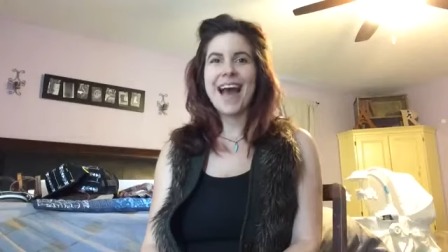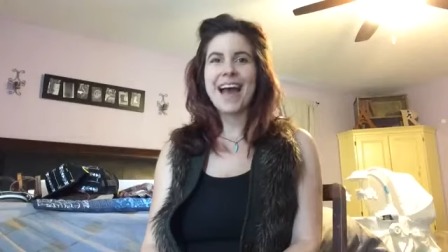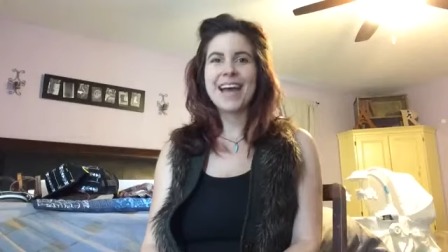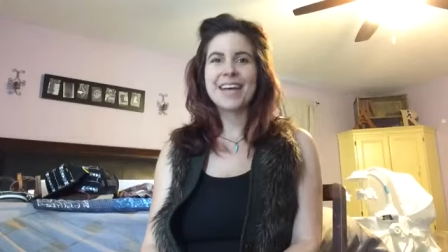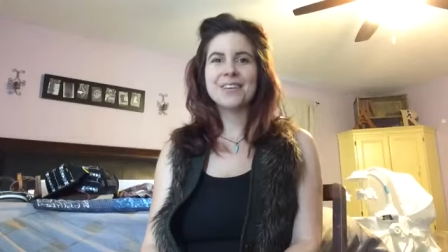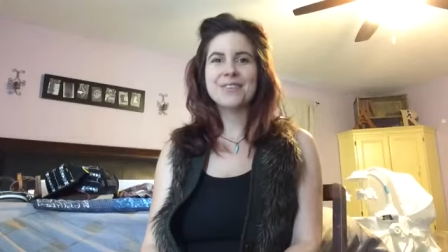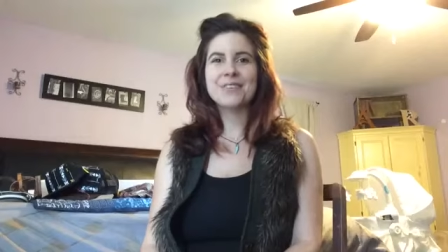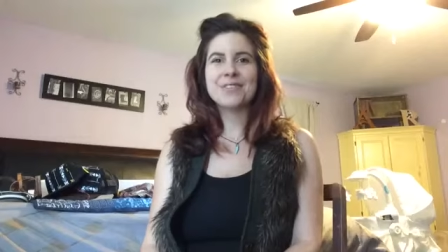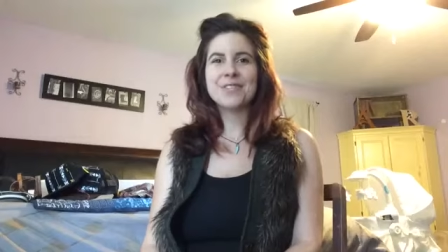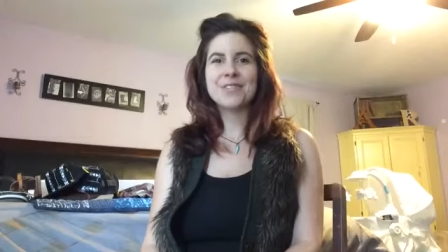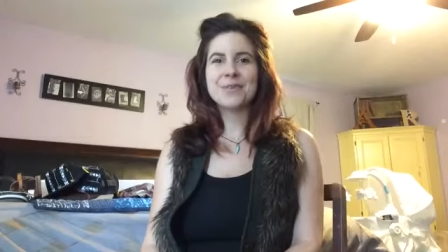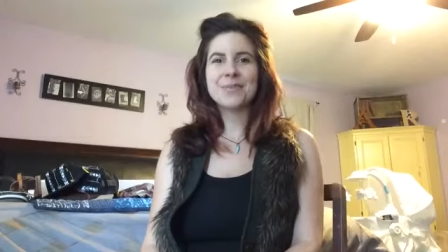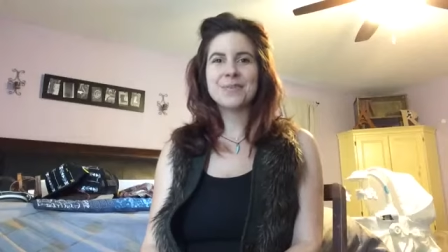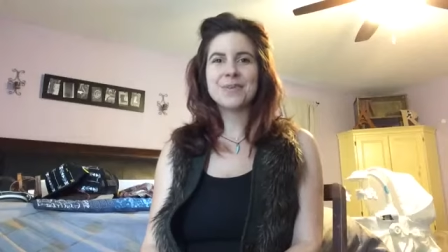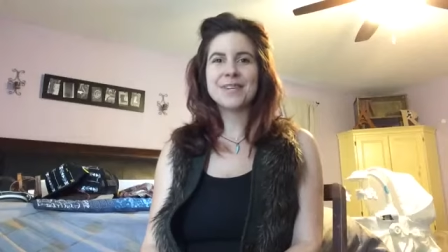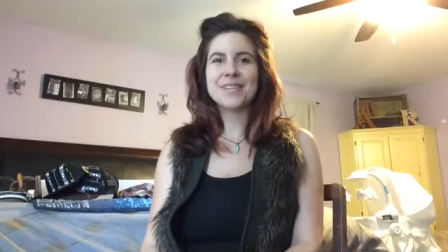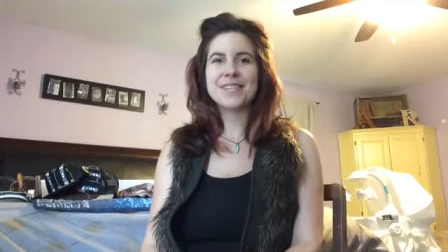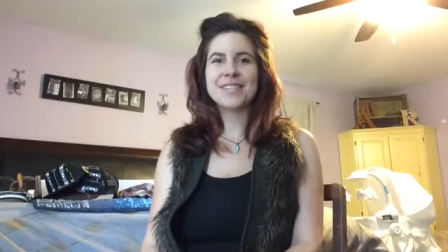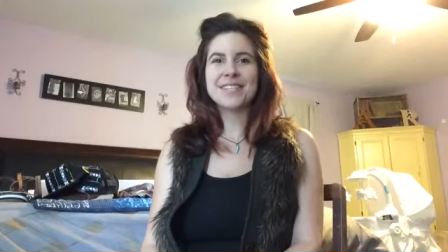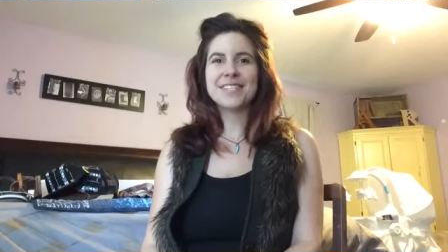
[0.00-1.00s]
Hi
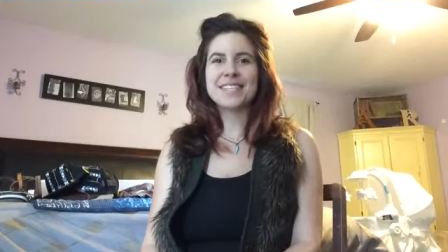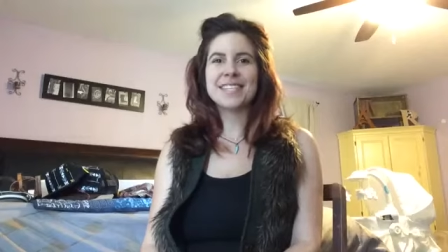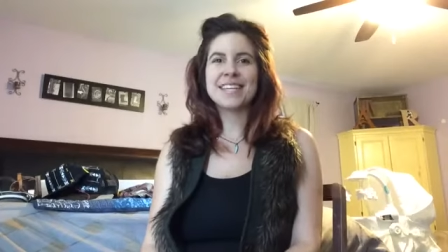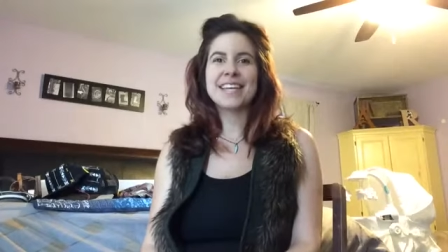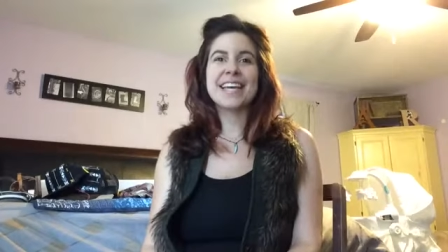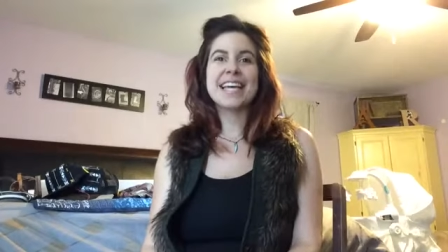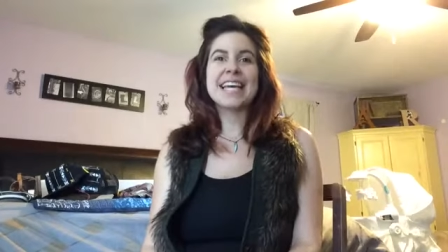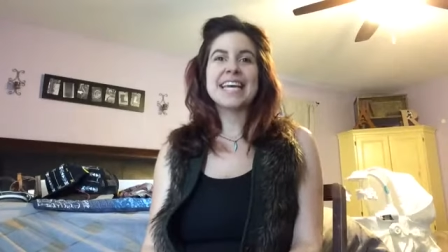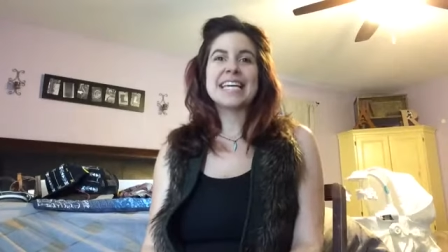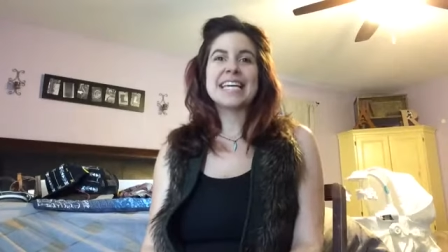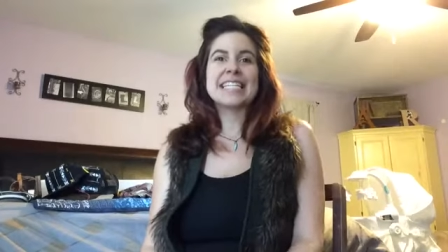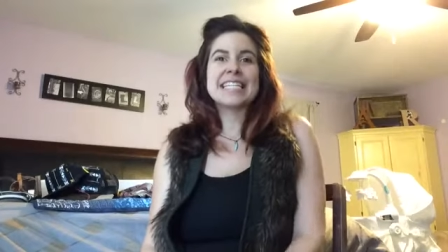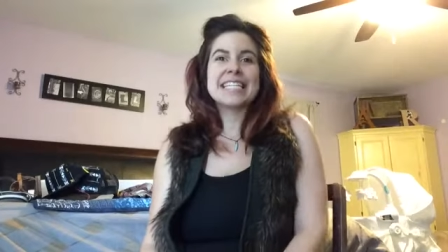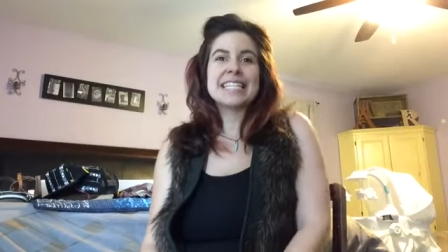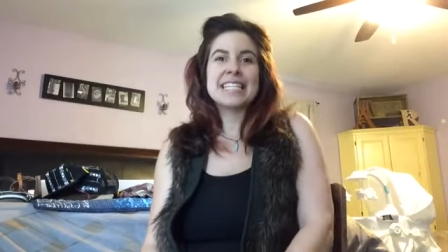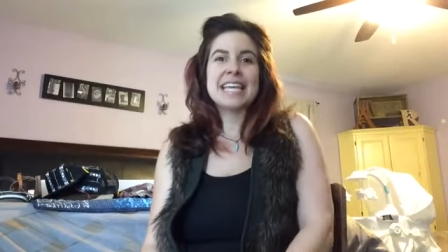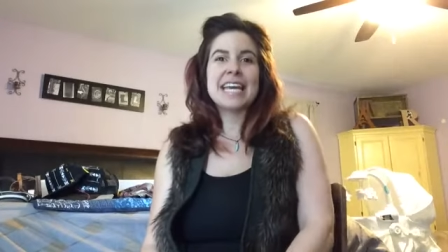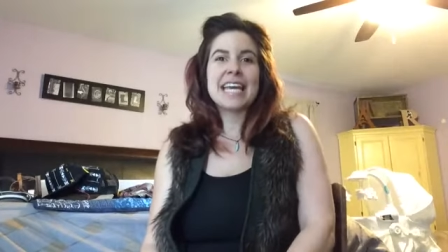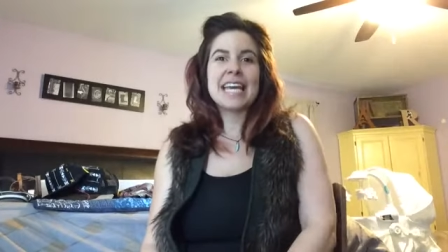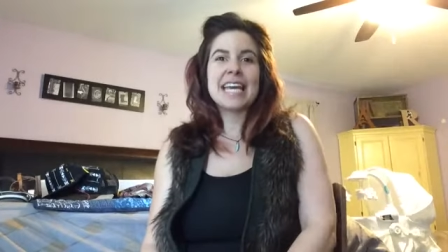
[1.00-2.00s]
YouTubers.
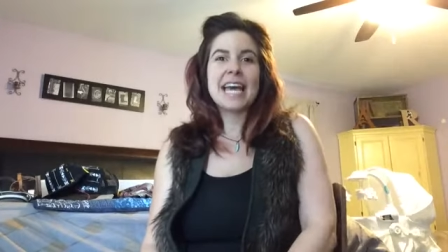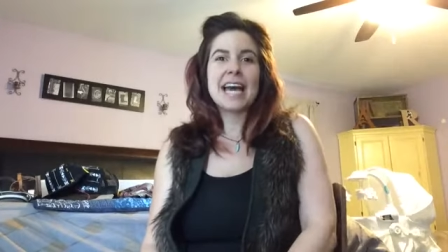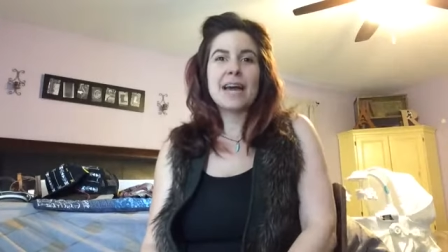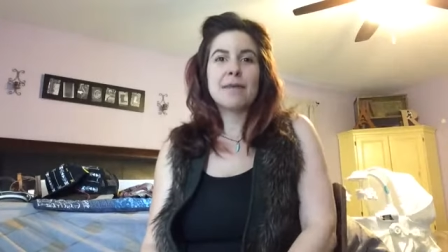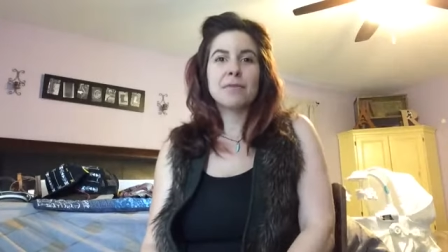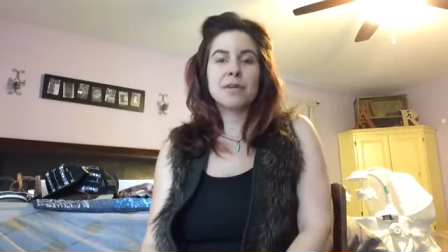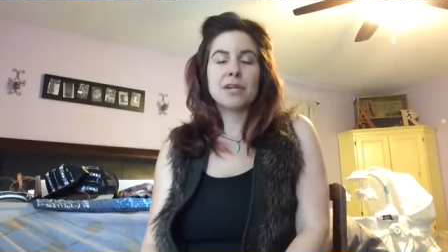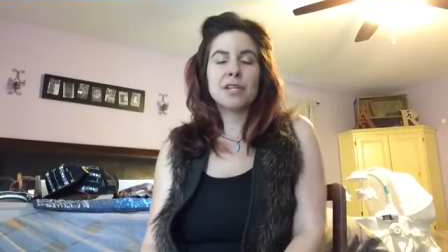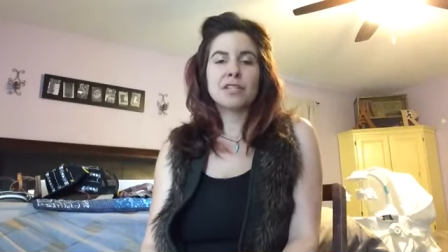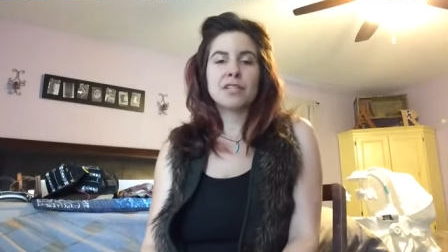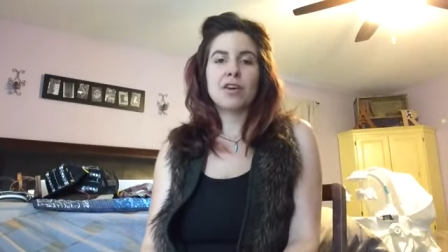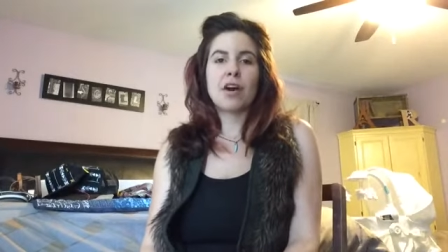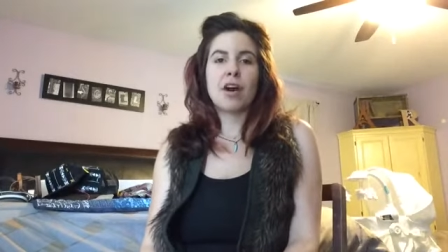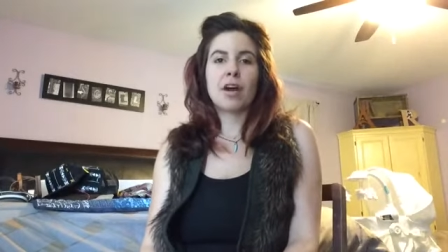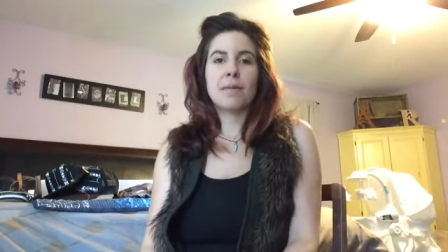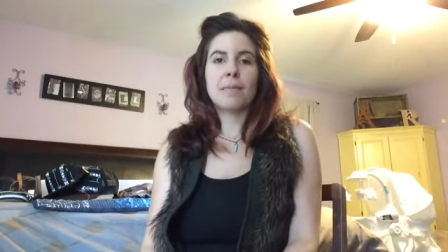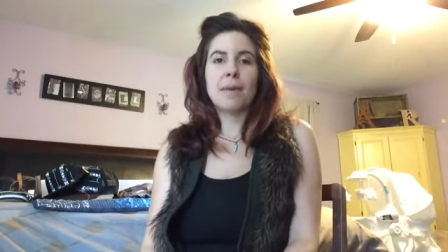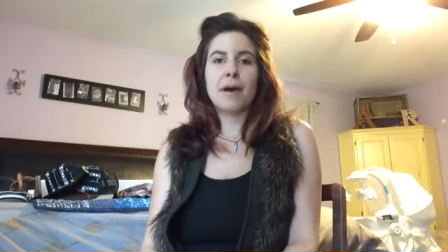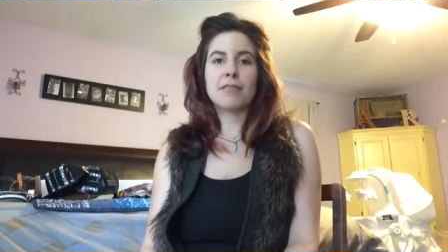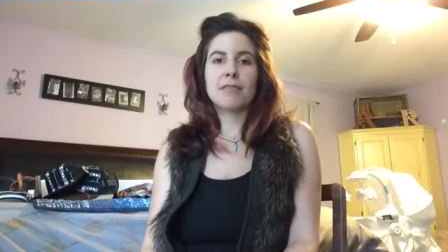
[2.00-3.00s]
Today I'm going to
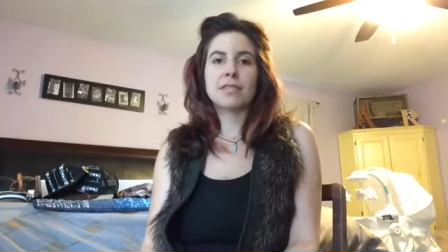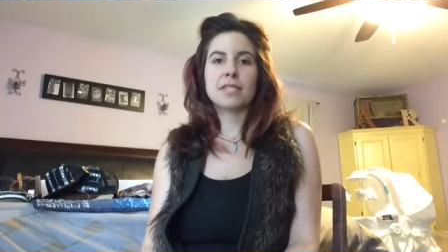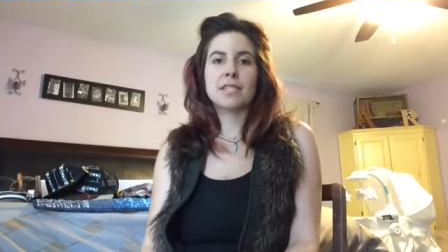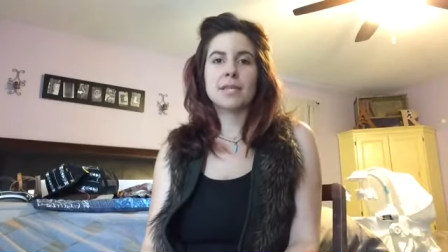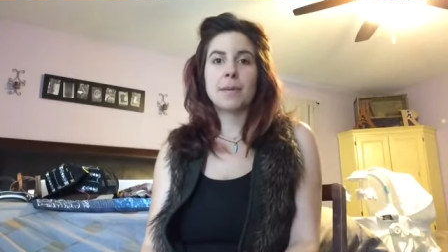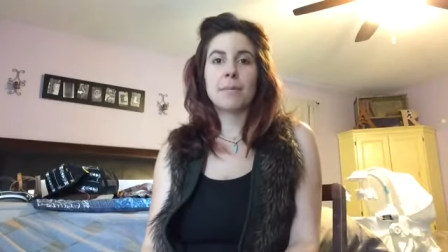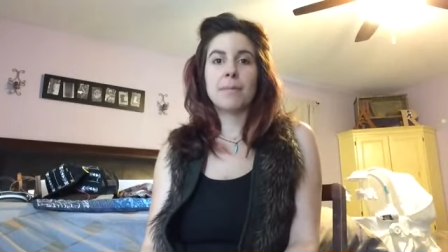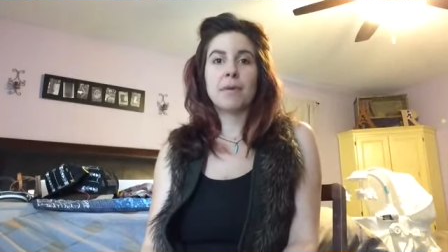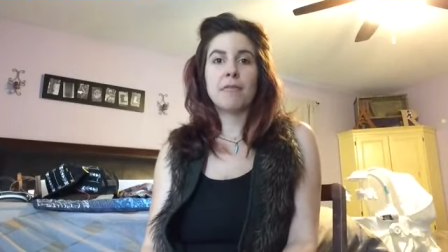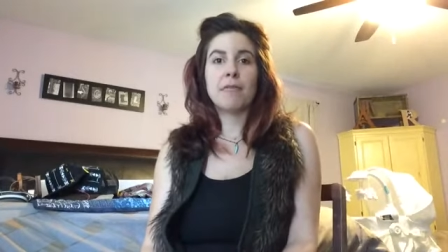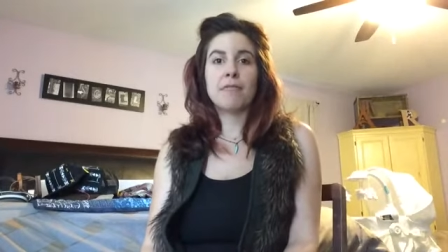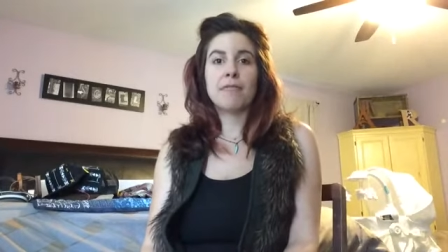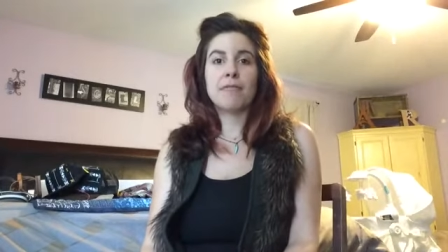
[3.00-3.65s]
talk about some